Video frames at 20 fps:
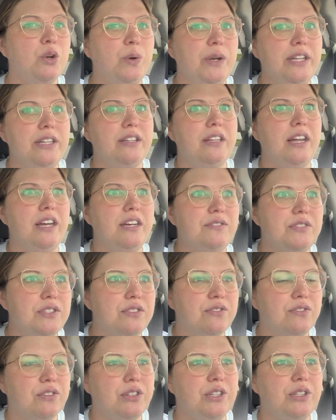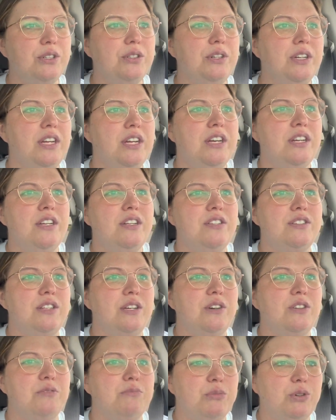Quinn loves fruit.
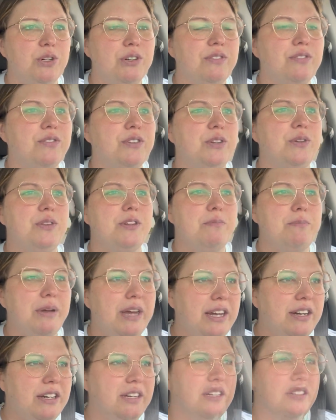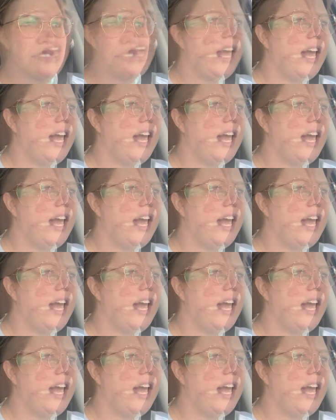So the more fruit, the better.